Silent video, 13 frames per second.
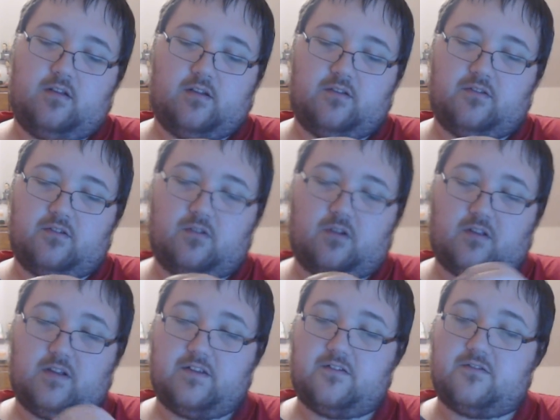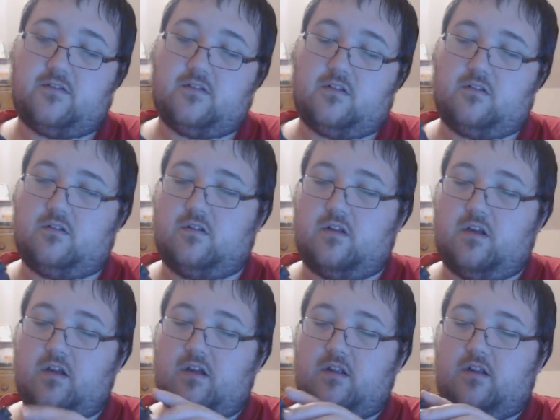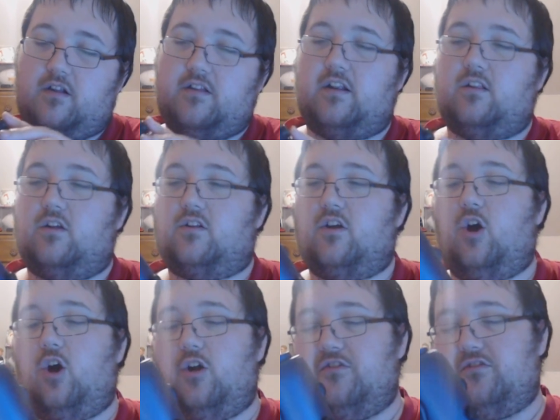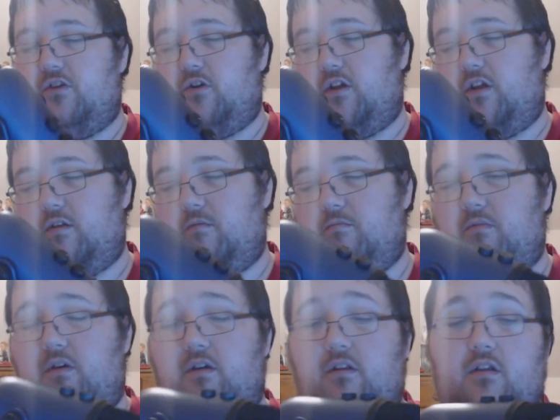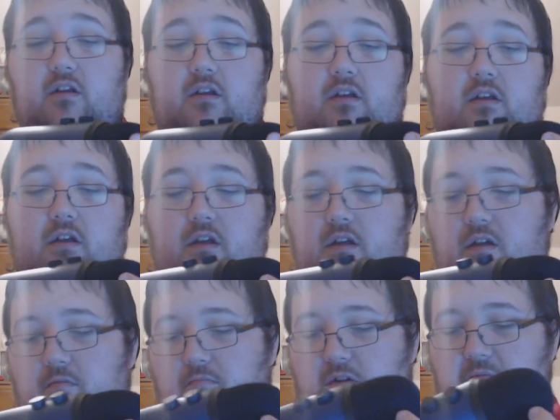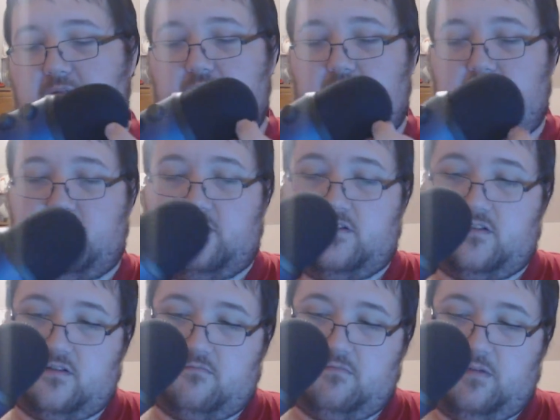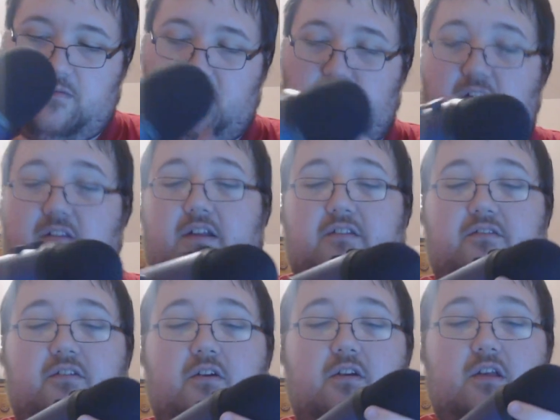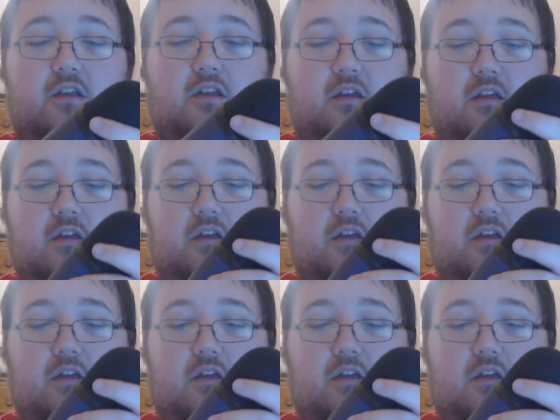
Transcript: It doesn't look that. Not that it looked unsturdy, but maybe it doesn't. Maybe it's not that sturdy.